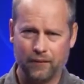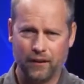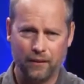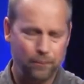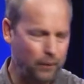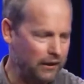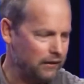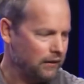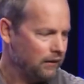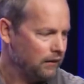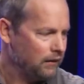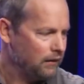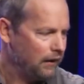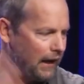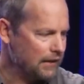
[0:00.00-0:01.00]
but
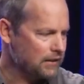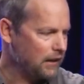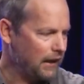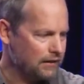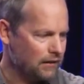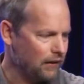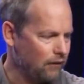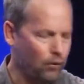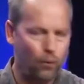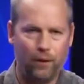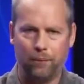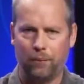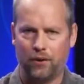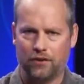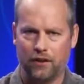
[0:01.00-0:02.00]
as a level
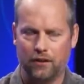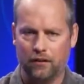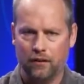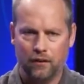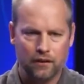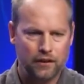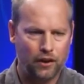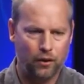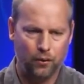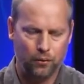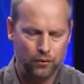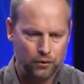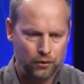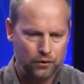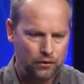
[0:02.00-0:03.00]
1 person,
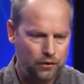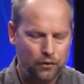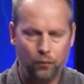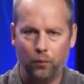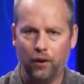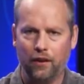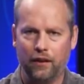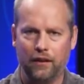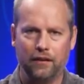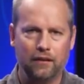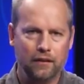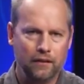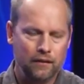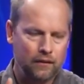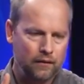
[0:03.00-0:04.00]
you really,
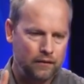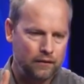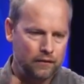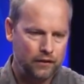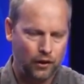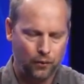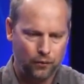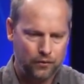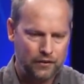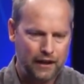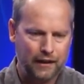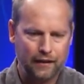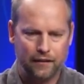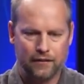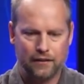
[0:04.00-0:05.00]

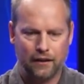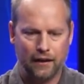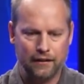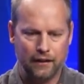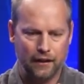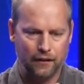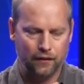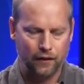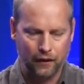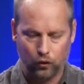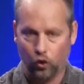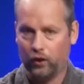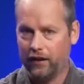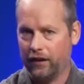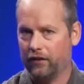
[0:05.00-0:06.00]
taking this idea and like
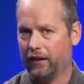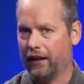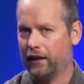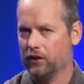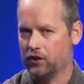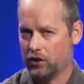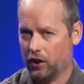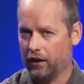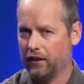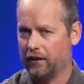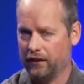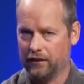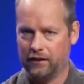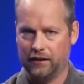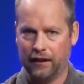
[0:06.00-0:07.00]
looking at your data and starting to
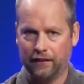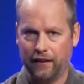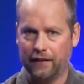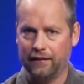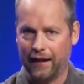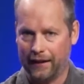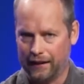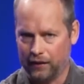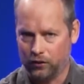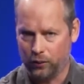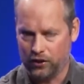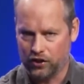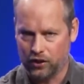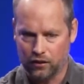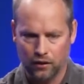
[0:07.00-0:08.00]
get that data
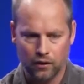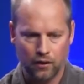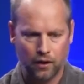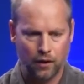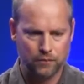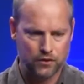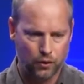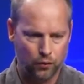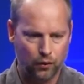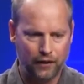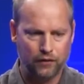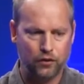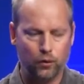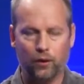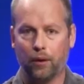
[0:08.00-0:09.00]
intuition. So like
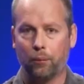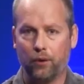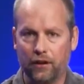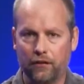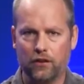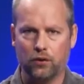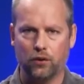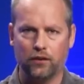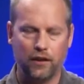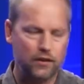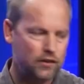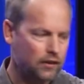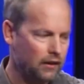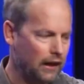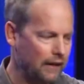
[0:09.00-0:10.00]
doing the
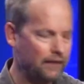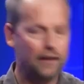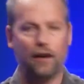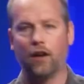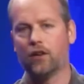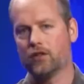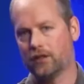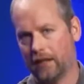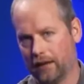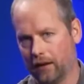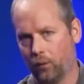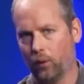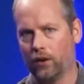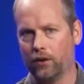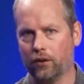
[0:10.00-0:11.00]
pre-visualization and then understanding
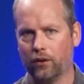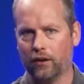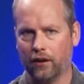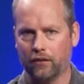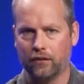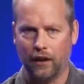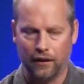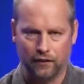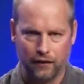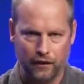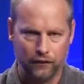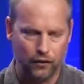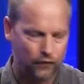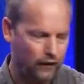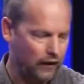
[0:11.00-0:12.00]
what you're doing as kind of
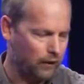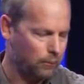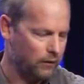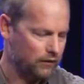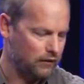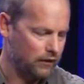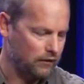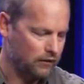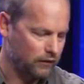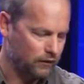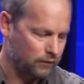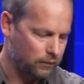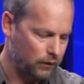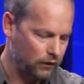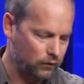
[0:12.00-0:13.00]
your final presentation
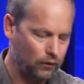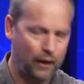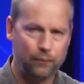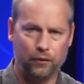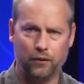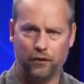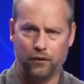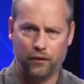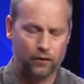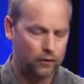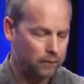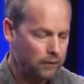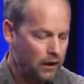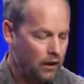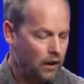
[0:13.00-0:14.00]
is absolutely critical.
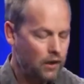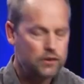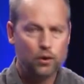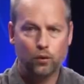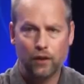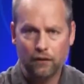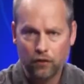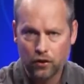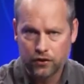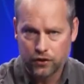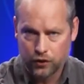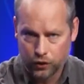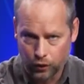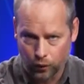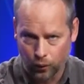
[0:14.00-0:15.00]
So level
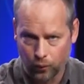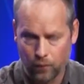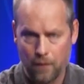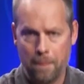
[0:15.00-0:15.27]
2,